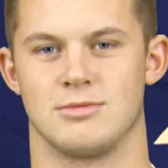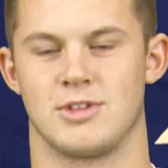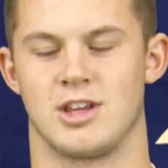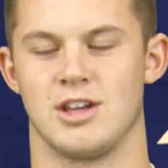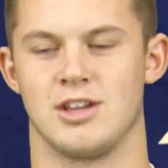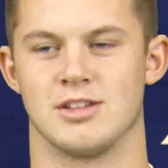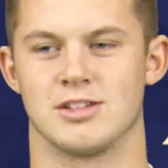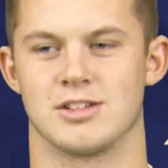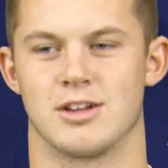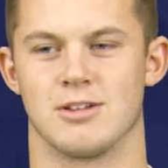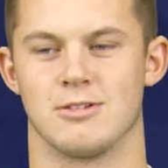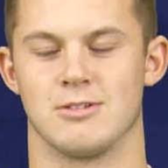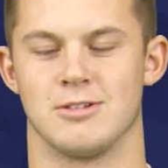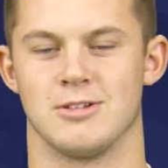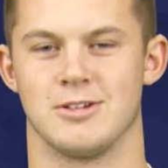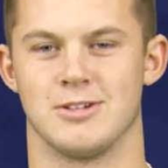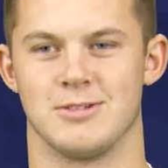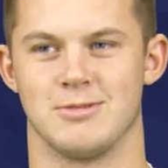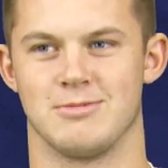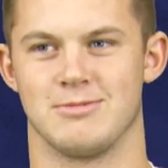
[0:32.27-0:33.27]
Keaton
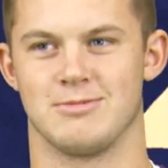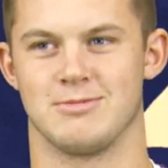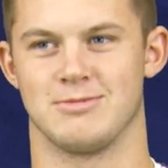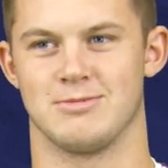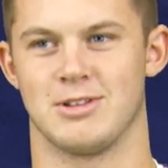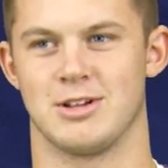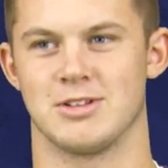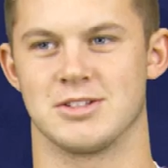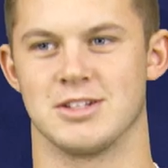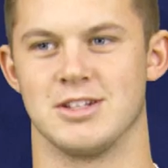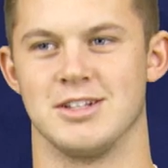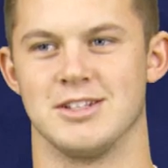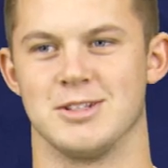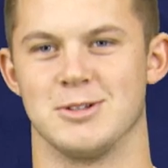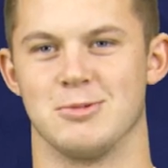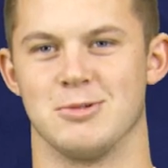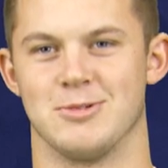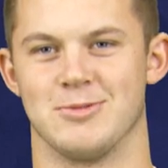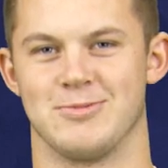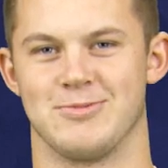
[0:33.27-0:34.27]
Sutherland. That was an easy
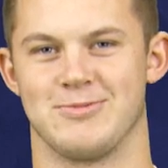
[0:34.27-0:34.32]
one.